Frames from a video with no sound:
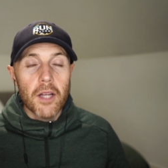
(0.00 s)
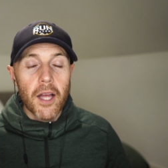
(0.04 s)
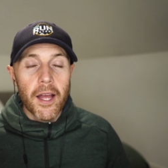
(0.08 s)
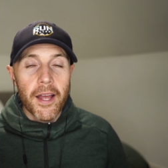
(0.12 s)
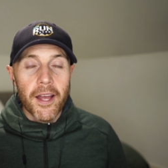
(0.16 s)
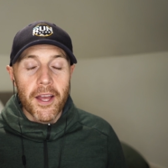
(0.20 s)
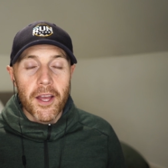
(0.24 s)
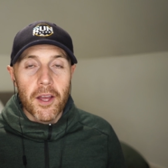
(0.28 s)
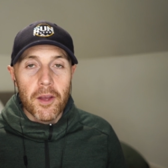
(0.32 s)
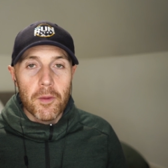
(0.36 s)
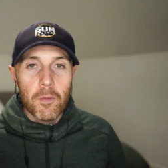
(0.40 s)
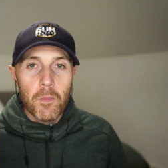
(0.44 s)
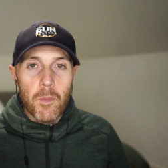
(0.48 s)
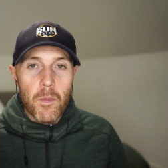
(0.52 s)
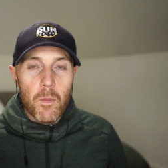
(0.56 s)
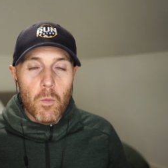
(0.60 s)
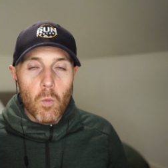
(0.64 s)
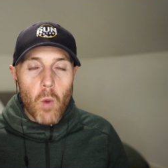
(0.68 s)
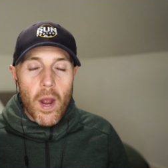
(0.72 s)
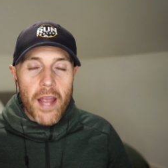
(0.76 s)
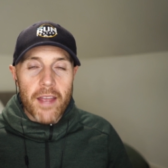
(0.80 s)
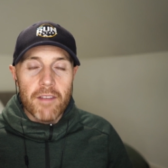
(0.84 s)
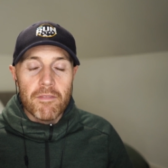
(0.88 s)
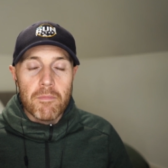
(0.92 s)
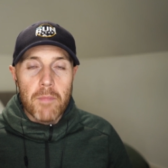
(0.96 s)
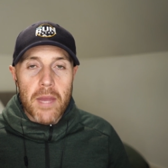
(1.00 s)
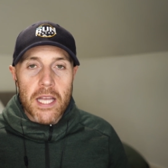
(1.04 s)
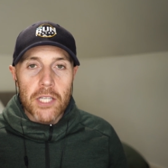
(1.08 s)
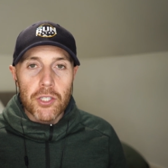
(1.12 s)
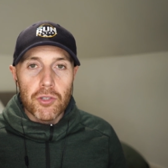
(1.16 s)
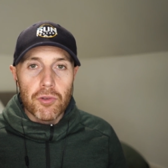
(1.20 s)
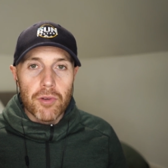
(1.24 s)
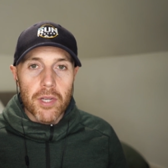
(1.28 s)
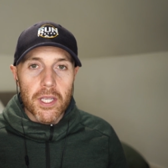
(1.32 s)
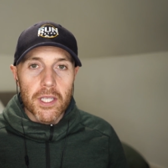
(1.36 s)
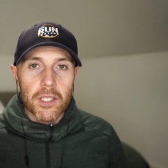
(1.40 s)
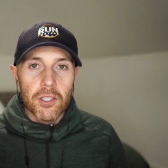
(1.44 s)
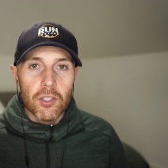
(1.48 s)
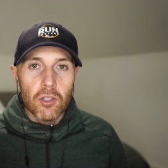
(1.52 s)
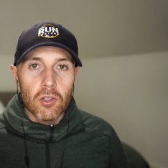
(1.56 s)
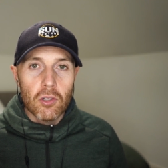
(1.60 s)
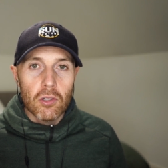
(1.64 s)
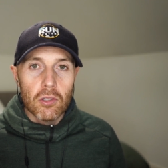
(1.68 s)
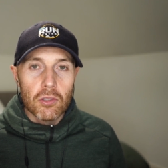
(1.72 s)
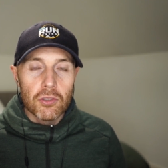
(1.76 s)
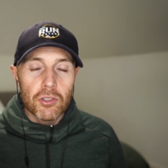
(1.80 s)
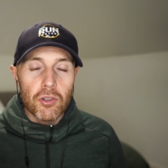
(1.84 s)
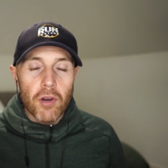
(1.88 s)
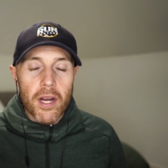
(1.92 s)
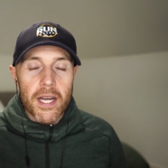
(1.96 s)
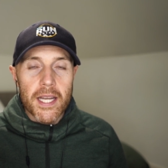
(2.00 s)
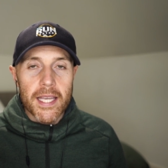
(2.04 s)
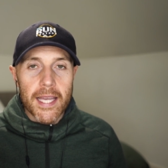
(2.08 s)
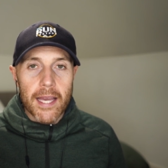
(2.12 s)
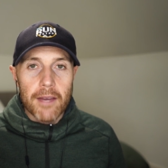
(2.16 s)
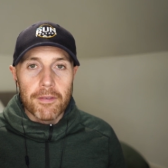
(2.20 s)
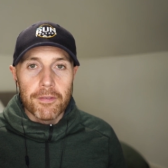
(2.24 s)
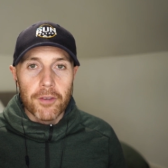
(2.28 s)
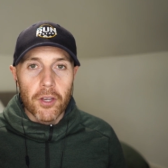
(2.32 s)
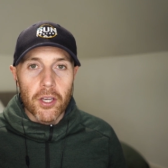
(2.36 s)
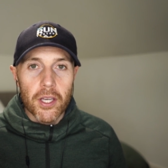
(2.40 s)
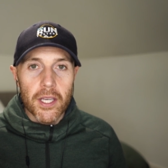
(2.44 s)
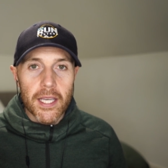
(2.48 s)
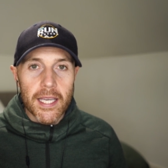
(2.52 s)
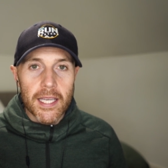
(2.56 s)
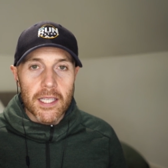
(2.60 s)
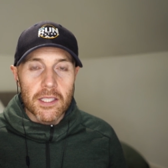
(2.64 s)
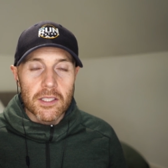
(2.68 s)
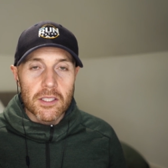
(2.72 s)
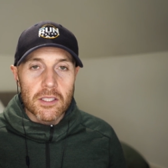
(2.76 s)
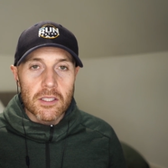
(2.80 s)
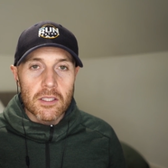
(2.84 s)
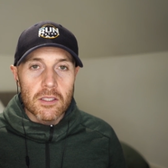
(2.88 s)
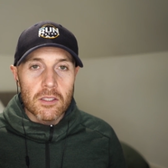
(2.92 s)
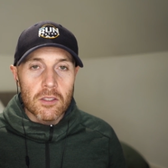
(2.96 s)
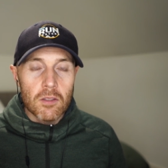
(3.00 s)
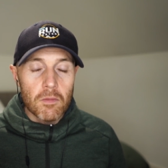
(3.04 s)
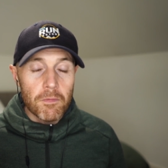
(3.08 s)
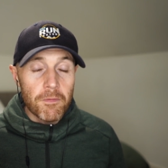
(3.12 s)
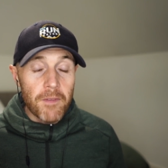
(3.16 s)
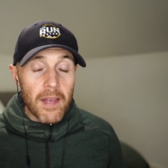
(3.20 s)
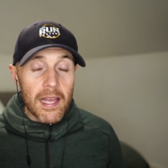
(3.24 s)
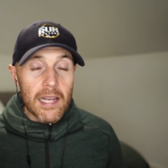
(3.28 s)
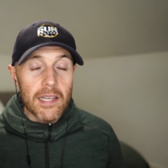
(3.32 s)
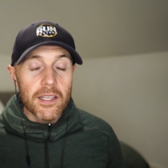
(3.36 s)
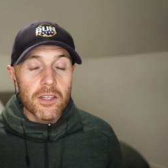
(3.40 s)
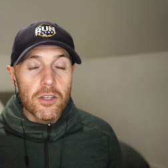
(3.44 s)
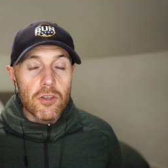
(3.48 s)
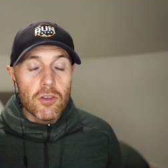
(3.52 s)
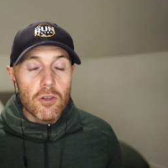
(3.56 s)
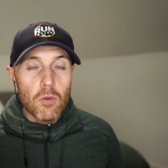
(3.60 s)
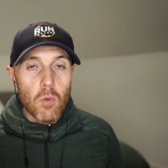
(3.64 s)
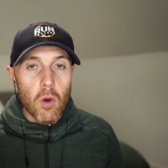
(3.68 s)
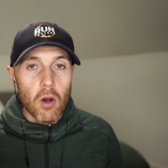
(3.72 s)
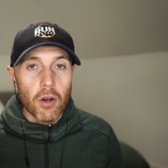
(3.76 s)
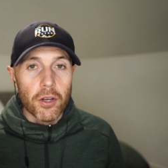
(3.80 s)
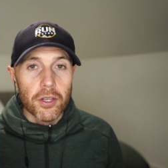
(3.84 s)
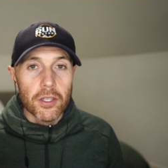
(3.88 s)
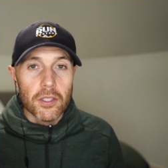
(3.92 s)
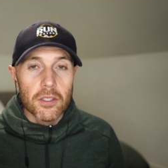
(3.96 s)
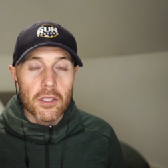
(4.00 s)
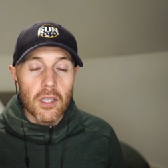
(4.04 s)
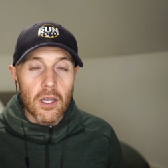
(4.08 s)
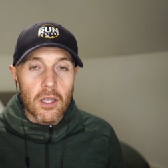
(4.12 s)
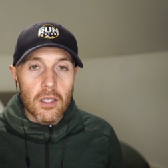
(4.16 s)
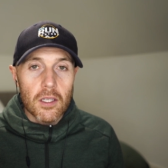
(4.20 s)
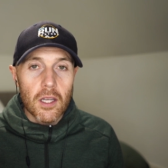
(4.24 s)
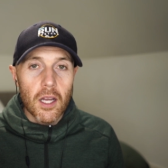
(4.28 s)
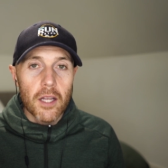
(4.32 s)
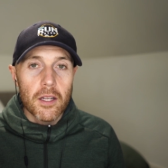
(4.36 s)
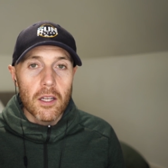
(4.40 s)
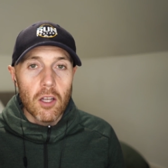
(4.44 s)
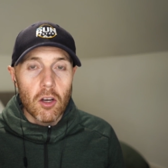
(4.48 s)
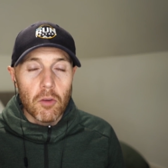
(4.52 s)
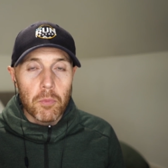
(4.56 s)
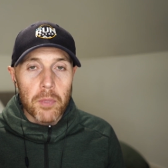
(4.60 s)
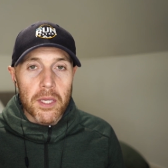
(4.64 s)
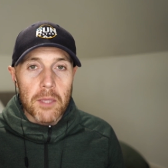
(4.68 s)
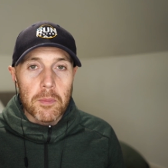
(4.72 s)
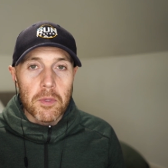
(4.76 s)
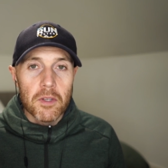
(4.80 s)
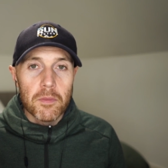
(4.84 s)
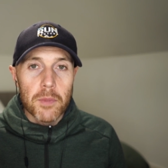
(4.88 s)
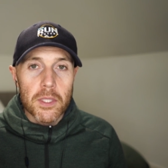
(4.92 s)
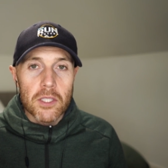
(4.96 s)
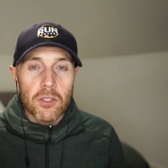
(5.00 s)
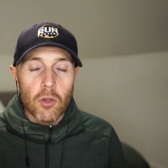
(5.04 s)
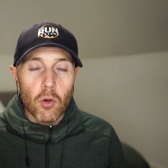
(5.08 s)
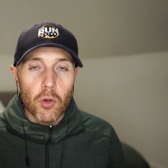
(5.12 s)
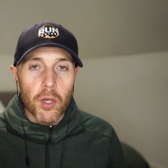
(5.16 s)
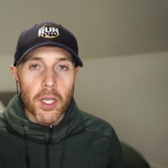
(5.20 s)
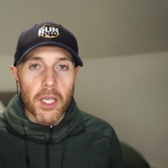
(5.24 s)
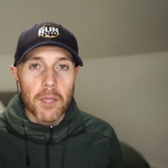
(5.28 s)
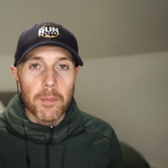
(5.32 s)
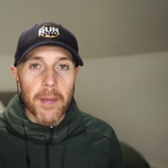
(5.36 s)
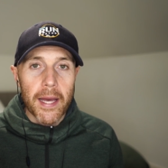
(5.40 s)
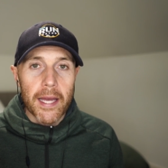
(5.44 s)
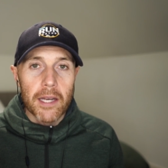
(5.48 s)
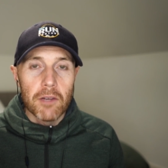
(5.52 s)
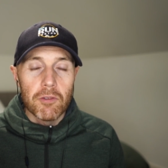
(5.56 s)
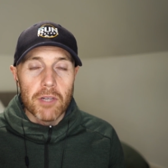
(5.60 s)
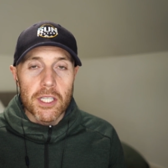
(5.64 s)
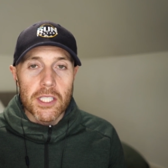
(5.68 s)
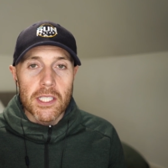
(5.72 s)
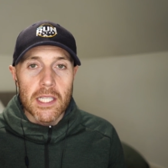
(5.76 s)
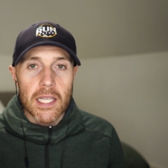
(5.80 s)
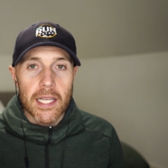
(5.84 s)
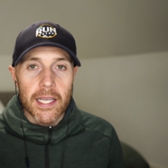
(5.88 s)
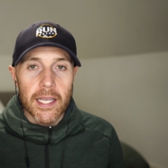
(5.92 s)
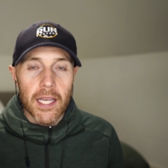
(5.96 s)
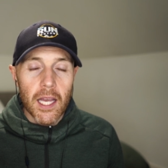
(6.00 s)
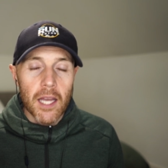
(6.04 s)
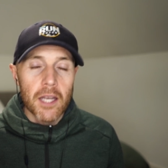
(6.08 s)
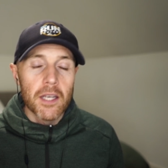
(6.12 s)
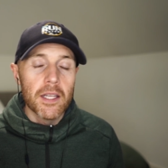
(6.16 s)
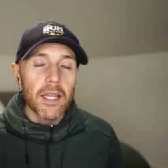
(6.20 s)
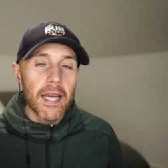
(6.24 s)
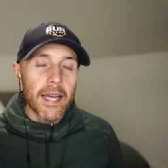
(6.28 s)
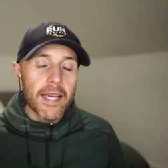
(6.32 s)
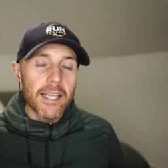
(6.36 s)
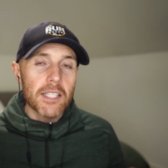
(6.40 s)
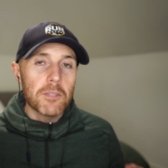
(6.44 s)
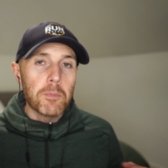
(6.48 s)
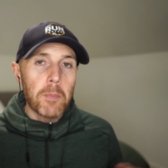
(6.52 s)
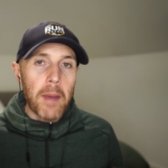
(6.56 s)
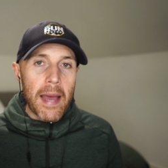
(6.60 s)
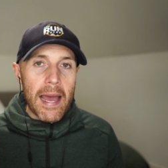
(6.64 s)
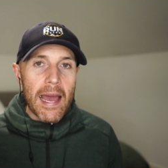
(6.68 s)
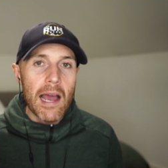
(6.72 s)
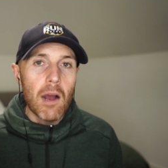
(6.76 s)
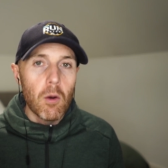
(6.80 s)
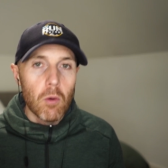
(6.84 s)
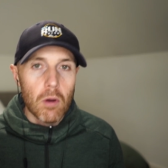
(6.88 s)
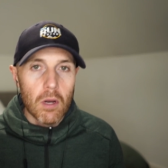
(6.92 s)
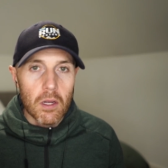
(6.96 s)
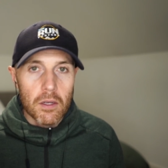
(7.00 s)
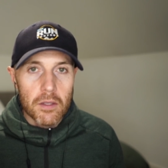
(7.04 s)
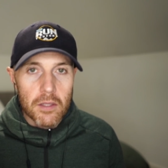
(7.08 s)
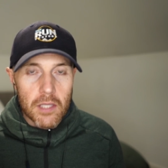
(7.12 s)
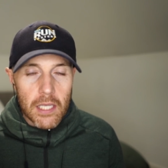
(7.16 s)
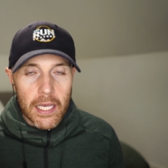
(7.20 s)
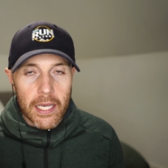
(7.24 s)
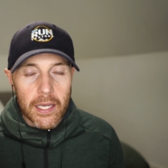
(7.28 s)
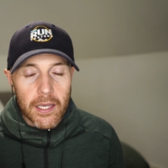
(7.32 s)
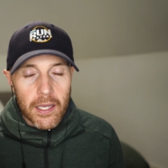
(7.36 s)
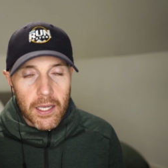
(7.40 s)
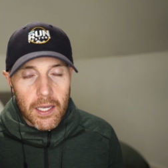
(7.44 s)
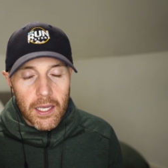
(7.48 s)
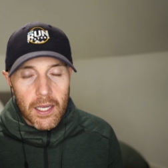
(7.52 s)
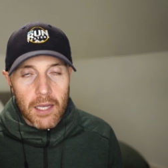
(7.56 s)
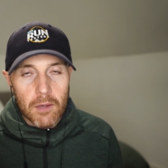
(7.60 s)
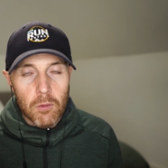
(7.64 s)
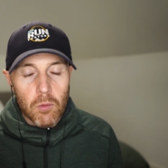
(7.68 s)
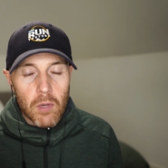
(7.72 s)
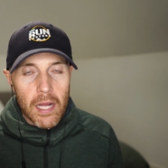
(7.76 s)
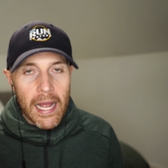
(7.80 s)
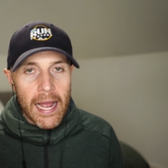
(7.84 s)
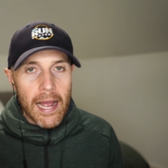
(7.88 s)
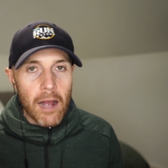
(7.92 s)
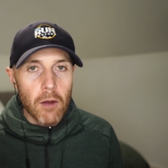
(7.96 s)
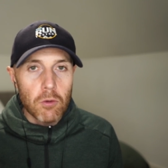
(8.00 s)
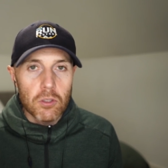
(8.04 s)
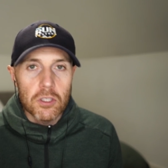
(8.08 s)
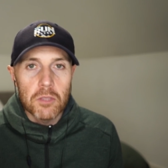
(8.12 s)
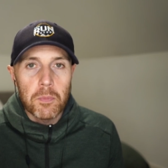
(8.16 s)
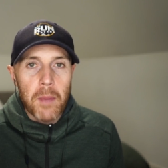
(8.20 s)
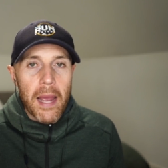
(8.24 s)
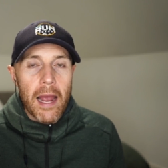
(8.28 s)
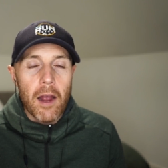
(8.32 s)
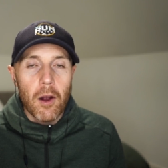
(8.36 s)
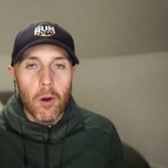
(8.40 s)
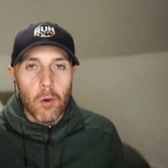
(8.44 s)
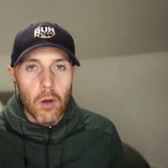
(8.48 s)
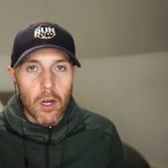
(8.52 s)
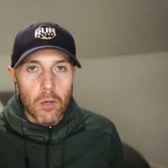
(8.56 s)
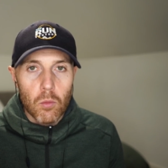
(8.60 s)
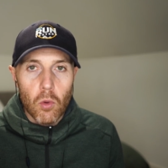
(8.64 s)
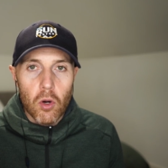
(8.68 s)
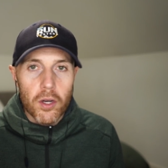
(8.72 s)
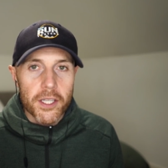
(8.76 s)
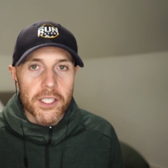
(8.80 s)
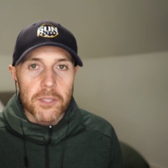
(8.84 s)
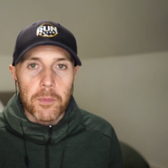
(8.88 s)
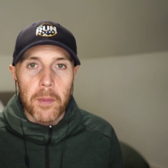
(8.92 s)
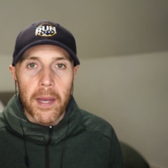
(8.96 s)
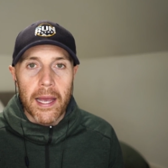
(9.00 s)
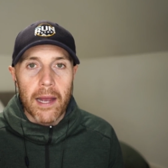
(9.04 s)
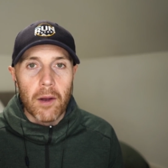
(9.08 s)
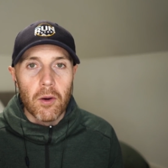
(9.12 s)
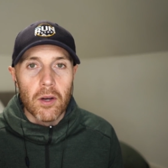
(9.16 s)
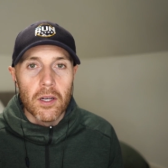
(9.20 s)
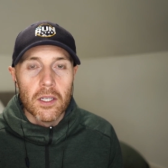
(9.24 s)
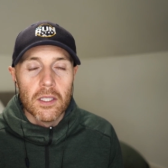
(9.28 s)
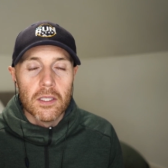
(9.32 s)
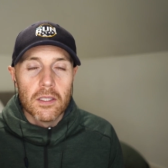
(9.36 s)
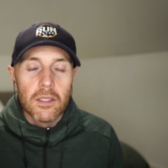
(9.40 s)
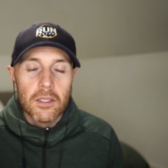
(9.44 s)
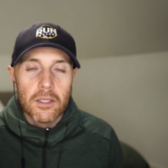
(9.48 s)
way of measuring your training effort is fairly new one, and a lot of people have been talking about it recently, and that is power. Nick, how does power work? What is power?